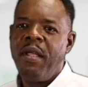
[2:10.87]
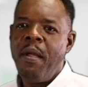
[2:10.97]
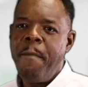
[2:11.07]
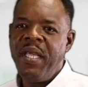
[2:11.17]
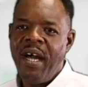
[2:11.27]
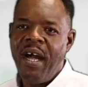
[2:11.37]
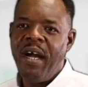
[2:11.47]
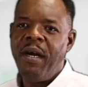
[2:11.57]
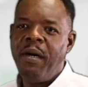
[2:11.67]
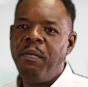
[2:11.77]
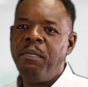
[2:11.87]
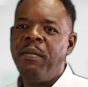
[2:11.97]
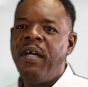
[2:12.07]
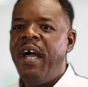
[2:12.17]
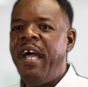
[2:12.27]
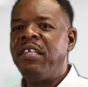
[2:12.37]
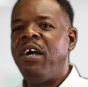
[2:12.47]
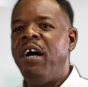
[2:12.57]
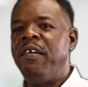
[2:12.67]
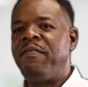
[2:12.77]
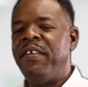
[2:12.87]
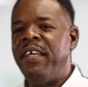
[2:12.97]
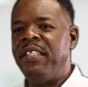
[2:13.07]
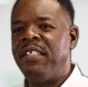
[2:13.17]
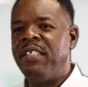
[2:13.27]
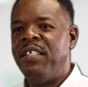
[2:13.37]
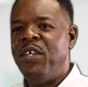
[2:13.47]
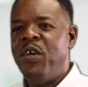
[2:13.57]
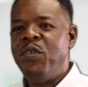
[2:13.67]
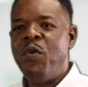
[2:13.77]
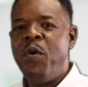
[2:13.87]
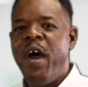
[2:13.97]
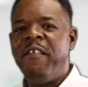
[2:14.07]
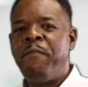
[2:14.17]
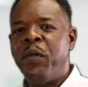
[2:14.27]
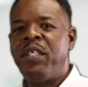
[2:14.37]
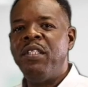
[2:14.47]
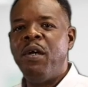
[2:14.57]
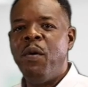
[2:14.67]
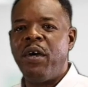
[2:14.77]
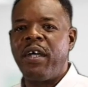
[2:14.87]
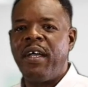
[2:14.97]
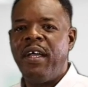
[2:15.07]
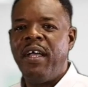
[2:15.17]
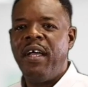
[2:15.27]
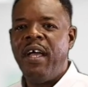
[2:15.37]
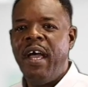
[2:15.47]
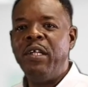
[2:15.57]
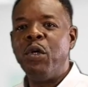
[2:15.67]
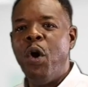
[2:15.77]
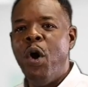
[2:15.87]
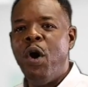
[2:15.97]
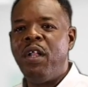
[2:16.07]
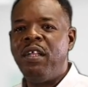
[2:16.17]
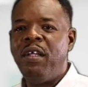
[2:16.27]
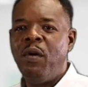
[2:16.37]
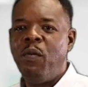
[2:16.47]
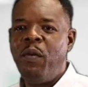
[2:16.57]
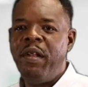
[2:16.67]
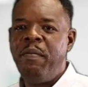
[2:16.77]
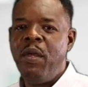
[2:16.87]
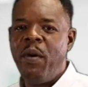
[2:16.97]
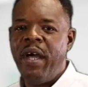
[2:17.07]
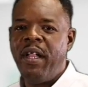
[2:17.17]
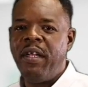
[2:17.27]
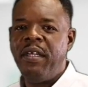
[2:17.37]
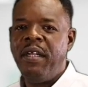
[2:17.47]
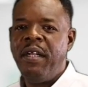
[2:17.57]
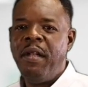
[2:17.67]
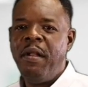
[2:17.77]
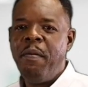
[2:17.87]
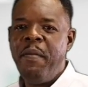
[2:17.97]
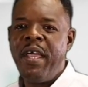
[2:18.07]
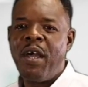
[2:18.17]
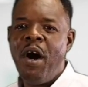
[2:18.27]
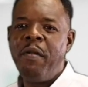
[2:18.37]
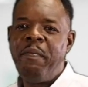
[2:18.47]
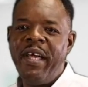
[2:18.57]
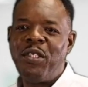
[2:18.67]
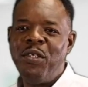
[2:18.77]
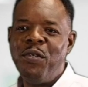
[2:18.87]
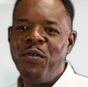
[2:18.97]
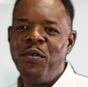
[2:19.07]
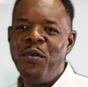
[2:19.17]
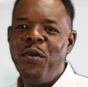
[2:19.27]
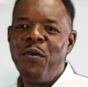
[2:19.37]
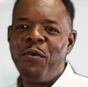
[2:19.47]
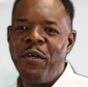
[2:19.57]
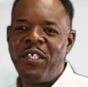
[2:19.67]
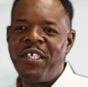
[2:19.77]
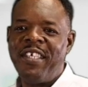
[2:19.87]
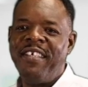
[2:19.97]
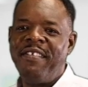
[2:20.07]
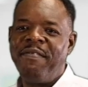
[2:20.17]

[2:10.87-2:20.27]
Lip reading: Be calm and confident. You have put in the work, and all will be well. May God bless you richly.